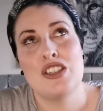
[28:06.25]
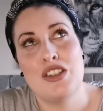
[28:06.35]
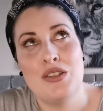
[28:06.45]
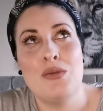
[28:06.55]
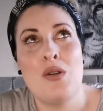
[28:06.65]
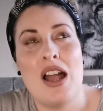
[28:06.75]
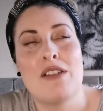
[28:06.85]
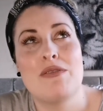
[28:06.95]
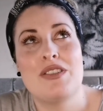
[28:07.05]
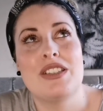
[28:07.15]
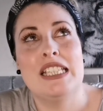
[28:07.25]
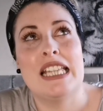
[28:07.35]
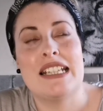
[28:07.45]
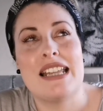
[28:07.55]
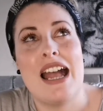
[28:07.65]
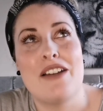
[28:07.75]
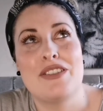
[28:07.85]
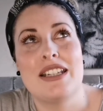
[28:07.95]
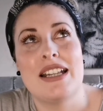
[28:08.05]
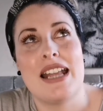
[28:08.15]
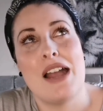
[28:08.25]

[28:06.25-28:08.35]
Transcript: do you know what I would really like to have tonight?